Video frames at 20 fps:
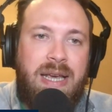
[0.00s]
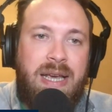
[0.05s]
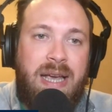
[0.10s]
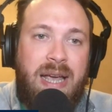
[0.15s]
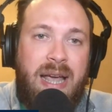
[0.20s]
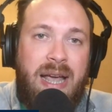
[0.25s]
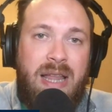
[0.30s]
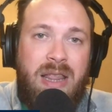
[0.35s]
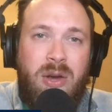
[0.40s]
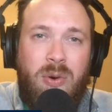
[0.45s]

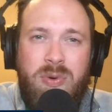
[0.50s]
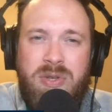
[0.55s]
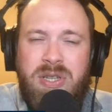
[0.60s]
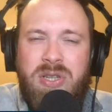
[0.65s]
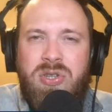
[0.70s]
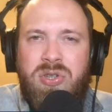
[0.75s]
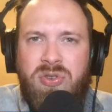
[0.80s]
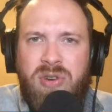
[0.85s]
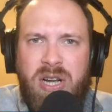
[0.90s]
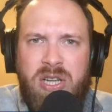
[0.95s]
And there was a
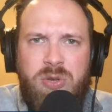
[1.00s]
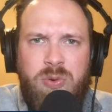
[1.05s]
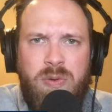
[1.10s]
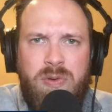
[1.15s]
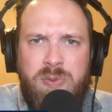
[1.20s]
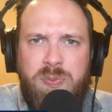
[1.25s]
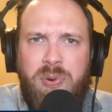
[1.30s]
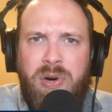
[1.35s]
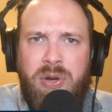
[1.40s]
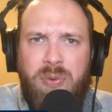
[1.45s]
stretch where it
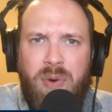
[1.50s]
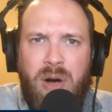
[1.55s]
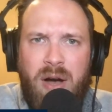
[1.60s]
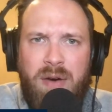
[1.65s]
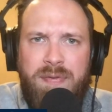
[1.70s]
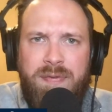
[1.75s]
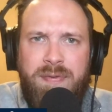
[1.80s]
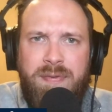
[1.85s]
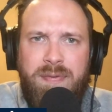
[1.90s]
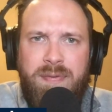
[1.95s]
was pretty
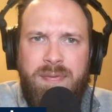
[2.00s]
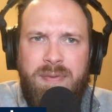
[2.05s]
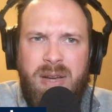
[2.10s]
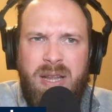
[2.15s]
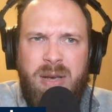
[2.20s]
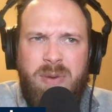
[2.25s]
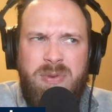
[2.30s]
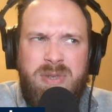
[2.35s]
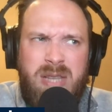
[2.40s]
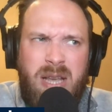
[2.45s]
rough. I
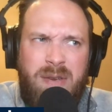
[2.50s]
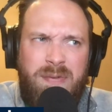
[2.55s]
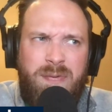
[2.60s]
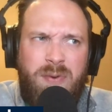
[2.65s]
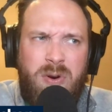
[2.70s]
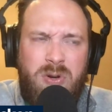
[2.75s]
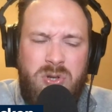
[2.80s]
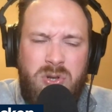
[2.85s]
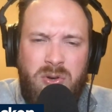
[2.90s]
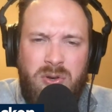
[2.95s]
think it was late
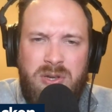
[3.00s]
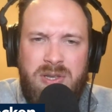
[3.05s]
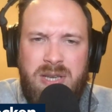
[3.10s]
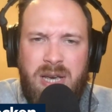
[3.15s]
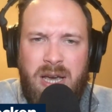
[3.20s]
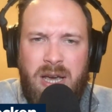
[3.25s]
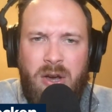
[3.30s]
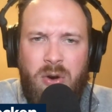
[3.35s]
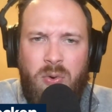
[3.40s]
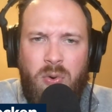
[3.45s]
first, early
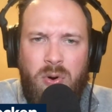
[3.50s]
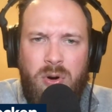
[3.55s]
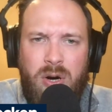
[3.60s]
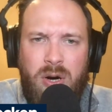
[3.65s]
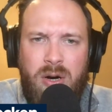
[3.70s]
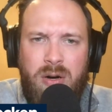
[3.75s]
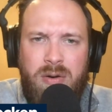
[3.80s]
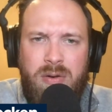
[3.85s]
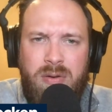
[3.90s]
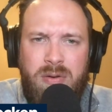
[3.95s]
second
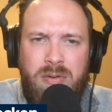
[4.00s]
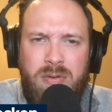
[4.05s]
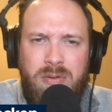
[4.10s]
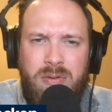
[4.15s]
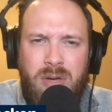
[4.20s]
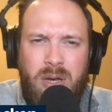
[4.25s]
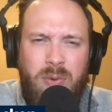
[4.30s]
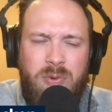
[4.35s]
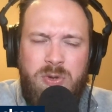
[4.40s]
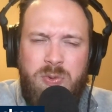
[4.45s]
quarter.
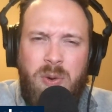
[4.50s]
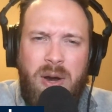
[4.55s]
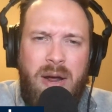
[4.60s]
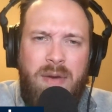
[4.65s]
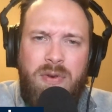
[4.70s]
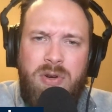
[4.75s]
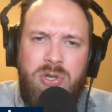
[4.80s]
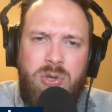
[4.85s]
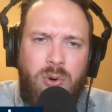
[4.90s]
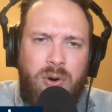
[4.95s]
It was
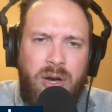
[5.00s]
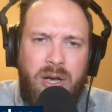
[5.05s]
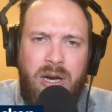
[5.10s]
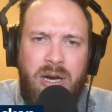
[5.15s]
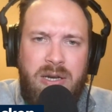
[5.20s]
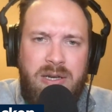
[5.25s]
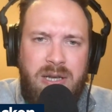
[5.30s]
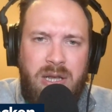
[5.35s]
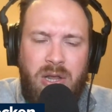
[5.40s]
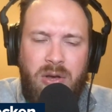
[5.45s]
whenever Torian
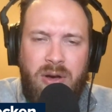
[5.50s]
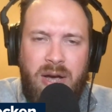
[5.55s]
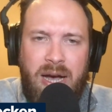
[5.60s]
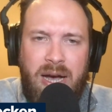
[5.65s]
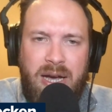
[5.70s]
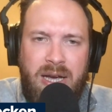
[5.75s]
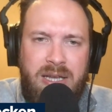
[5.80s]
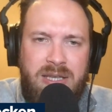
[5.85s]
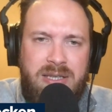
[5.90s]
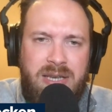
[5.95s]
and D'Lo
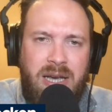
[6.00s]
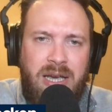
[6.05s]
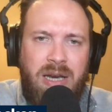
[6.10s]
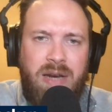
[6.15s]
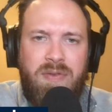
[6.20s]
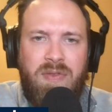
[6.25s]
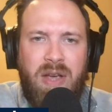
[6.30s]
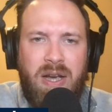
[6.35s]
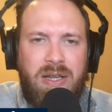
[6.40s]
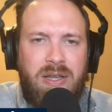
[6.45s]
got
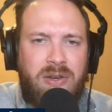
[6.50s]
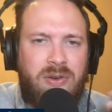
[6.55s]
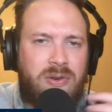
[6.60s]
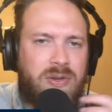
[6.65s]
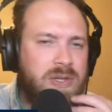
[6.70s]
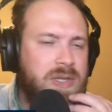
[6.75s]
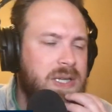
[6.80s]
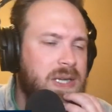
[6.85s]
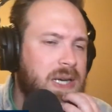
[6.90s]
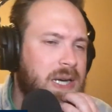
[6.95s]
consecutive
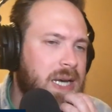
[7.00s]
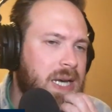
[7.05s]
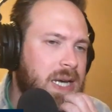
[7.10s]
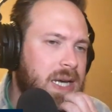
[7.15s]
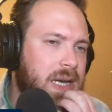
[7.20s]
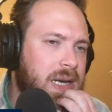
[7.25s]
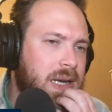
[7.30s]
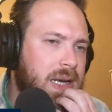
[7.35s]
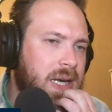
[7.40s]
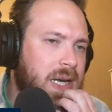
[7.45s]
technicals.
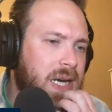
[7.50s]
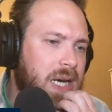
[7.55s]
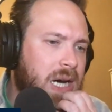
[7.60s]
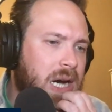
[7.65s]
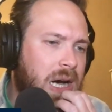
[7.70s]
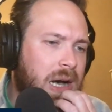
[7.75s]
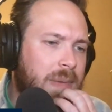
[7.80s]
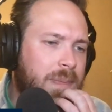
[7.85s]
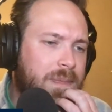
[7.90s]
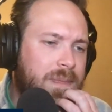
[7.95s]

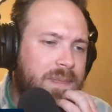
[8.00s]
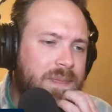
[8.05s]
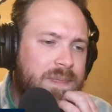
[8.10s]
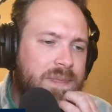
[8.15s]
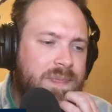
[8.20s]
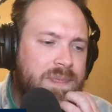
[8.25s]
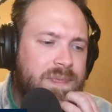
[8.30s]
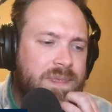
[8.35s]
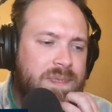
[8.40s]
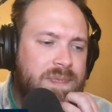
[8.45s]

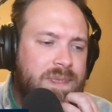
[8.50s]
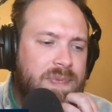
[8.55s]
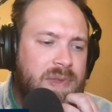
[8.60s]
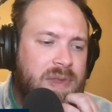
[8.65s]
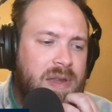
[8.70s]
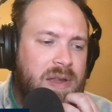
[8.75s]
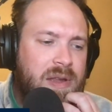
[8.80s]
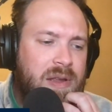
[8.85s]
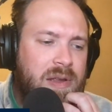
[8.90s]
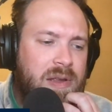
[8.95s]

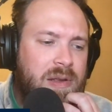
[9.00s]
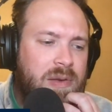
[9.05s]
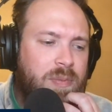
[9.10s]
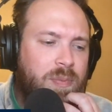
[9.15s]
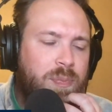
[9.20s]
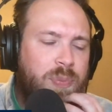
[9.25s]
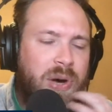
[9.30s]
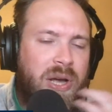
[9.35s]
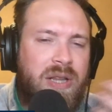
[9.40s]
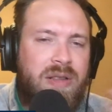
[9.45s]

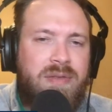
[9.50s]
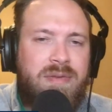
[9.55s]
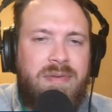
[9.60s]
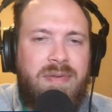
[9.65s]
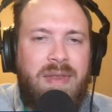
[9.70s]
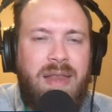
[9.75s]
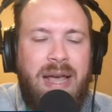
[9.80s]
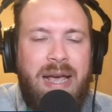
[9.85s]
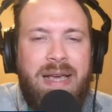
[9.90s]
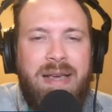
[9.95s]
But
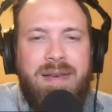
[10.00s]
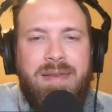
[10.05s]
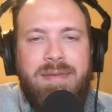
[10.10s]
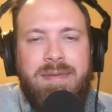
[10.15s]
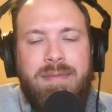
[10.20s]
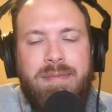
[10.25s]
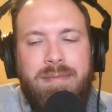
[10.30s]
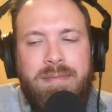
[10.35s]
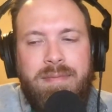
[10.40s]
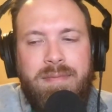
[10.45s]
like
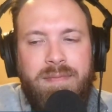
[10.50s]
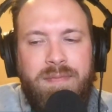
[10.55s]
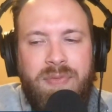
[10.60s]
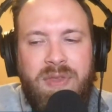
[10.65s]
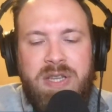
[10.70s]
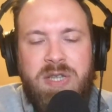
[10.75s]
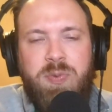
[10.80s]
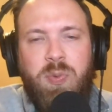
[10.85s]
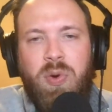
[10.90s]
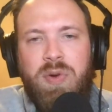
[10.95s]

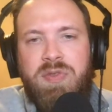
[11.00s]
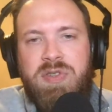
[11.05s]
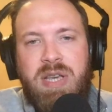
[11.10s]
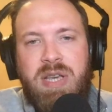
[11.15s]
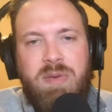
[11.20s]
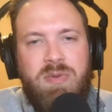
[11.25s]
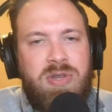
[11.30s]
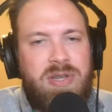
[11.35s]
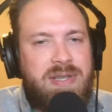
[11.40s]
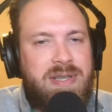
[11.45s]
this Wolves
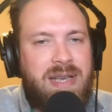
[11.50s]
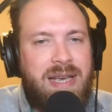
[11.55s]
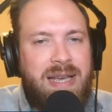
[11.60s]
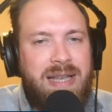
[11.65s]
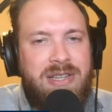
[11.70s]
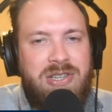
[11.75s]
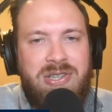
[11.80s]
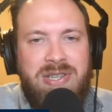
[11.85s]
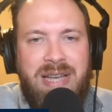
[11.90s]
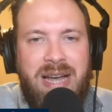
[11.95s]
just,
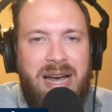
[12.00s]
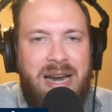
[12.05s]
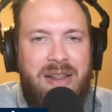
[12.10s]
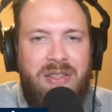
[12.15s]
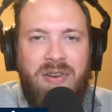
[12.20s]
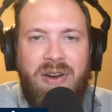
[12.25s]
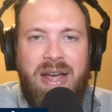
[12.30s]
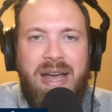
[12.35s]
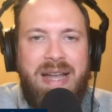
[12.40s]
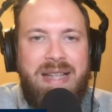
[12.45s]
it just got in
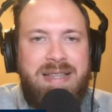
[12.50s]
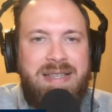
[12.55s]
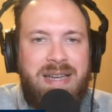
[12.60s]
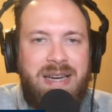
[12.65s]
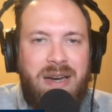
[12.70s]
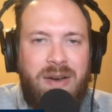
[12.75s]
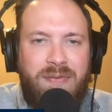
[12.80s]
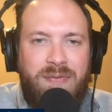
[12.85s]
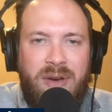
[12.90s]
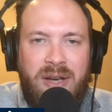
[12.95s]
their heads and
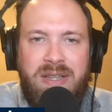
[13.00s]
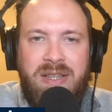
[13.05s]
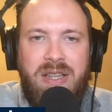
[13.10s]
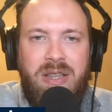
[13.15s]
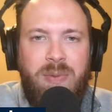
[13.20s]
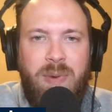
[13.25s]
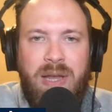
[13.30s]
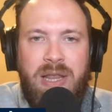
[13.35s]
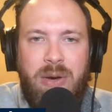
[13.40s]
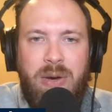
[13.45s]
it affected
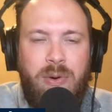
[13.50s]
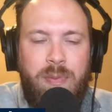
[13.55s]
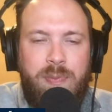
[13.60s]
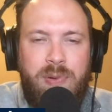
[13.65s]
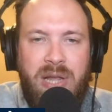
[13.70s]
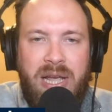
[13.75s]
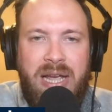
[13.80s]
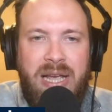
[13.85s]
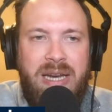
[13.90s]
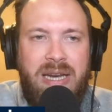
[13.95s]
the way they were
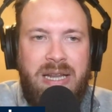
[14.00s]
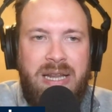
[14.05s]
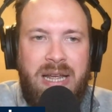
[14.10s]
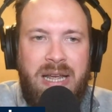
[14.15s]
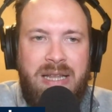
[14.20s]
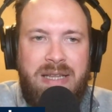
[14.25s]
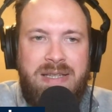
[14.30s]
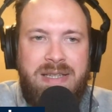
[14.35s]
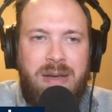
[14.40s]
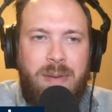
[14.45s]
playing. And
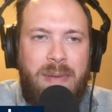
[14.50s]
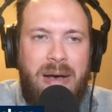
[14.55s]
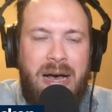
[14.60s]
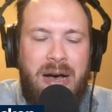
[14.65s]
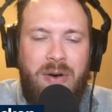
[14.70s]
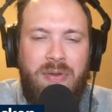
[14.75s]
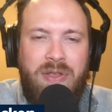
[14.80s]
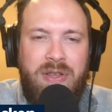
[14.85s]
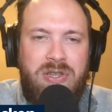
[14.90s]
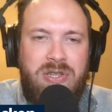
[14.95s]
it,
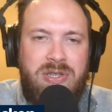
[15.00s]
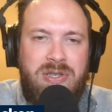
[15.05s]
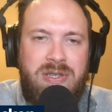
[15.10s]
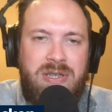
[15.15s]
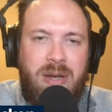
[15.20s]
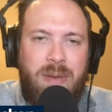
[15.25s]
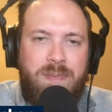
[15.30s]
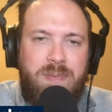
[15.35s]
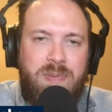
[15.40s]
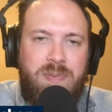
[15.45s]
somehow they just
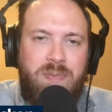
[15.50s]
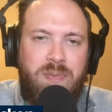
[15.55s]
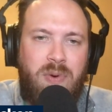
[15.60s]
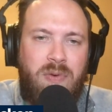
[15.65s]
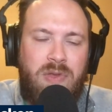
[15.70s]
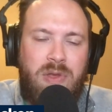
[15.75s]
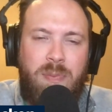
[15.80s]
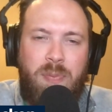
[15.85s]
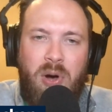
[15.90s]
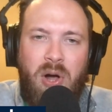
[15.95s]
stopped
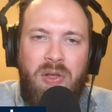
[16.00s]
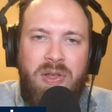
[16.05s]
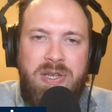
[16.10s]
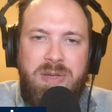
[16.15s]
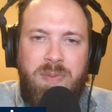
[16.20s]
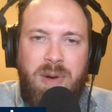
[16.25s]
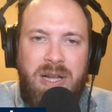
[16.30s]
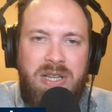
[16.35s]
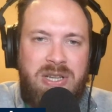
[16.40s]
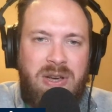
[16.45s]
moving the ball
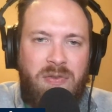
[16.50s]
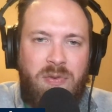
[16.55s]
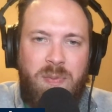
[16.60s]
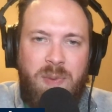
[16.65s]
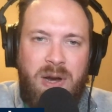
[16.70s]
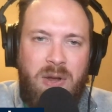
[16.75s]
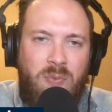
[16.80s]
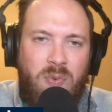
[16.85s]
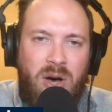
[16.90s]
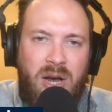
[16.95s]
as much.
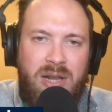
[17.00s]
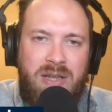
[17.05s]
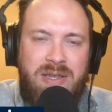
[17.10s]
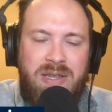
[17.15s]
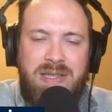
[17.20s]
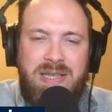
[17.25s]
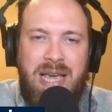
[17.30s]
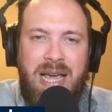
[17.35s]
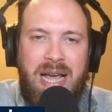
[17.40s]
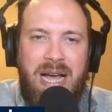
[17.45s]
Everybody wanted
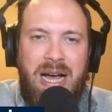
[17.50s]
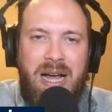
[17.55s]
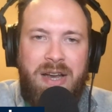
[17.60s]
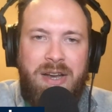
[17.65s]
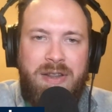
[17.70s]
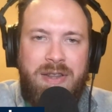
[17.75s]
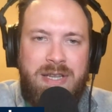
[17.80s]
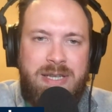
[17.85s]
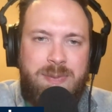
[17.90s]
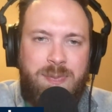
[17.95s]
to take
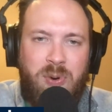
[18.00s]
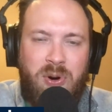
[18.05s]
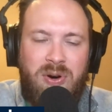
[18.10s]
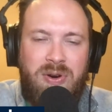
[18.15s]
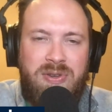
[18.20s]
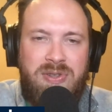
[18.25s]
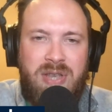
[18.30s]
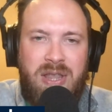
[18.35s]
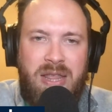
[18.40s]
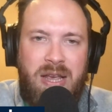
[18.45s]
on the
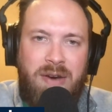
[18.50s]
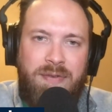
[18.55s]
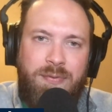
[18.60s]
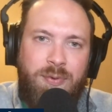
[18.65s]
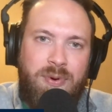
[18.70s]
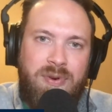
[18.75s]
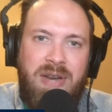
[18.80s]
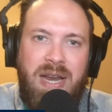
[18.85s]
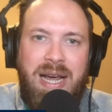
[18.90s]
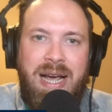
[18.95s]
Spurs and
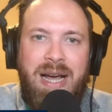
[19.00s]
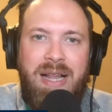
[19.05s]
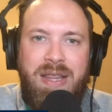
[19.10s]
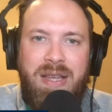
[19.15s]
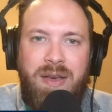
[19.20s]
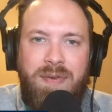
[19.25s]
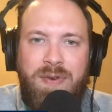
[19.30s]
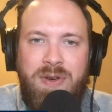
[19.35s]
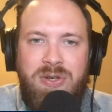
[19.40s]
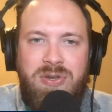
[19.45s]
therefore take on
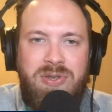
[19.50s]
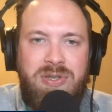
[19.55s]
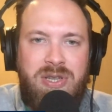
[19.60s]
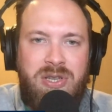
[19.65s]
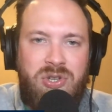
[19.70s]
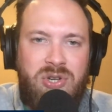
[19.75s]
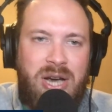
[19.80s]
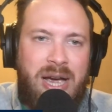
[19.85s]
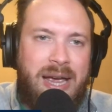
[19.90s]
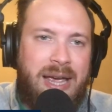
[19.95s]
the officials
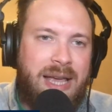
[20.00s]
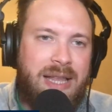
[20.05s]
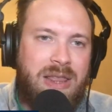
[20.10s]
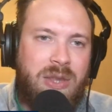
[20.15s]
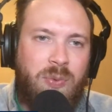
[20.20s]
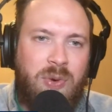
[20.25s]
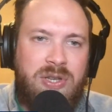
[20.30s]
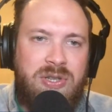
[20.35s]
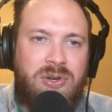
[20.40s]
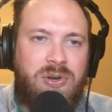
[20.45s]
and try and get
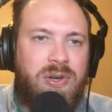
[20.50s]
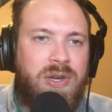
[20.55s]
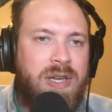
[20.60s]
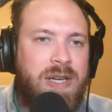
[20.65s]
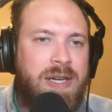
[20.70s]
the whistle.